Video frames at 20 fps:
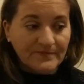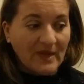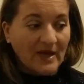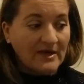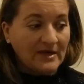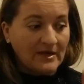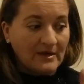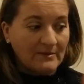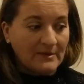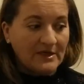
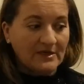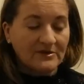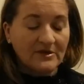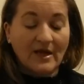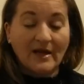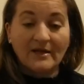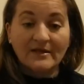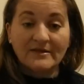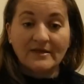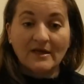And in a minute,
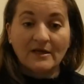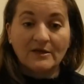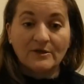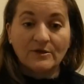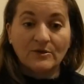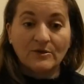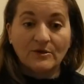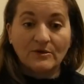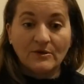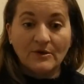I'll tell
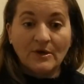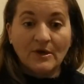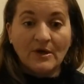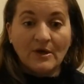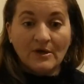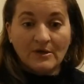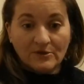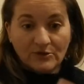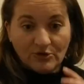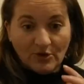you
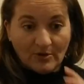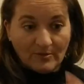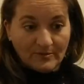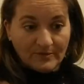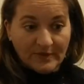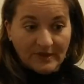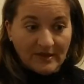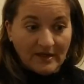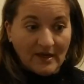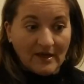
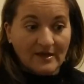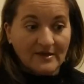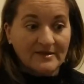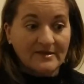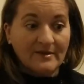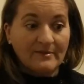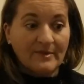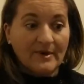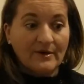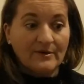something
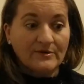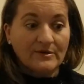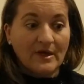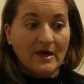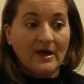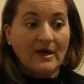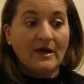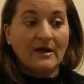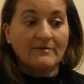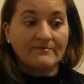else about
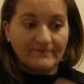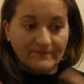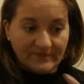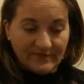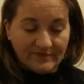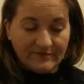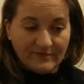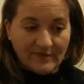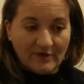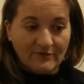
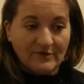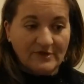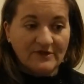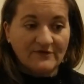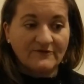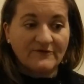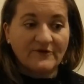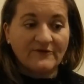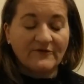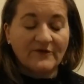the
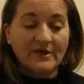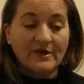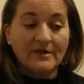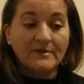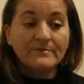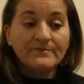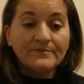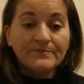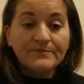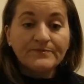reason for
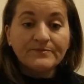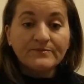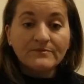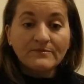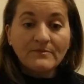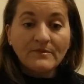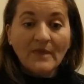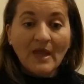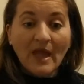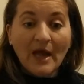fear.
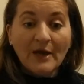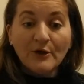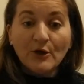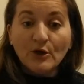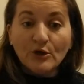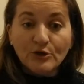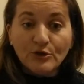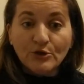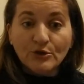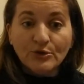And
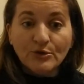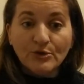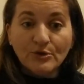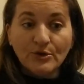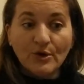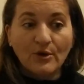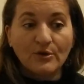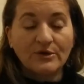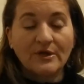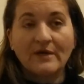also to
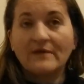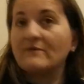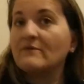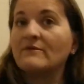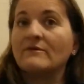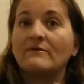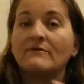know that